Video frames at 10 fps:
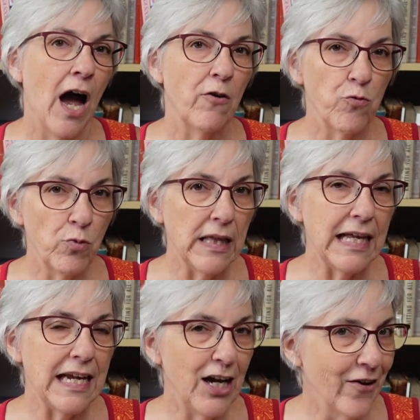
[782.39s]
I was
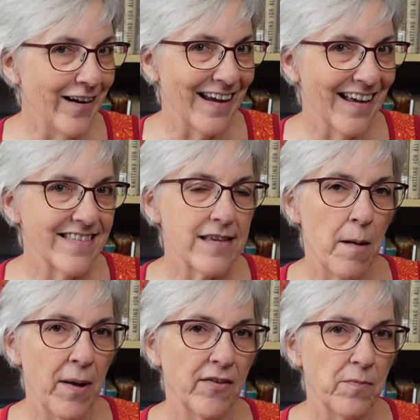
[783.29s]
really curious
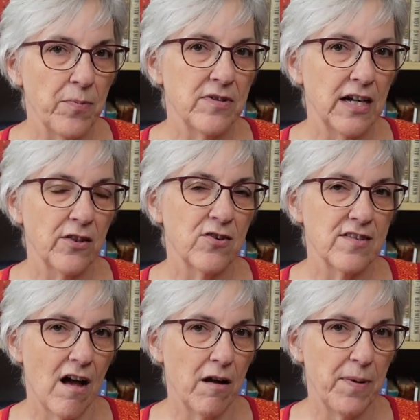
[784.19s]
about the particular
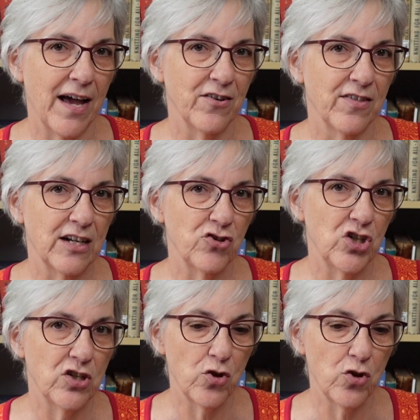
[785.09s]
sock pattern that she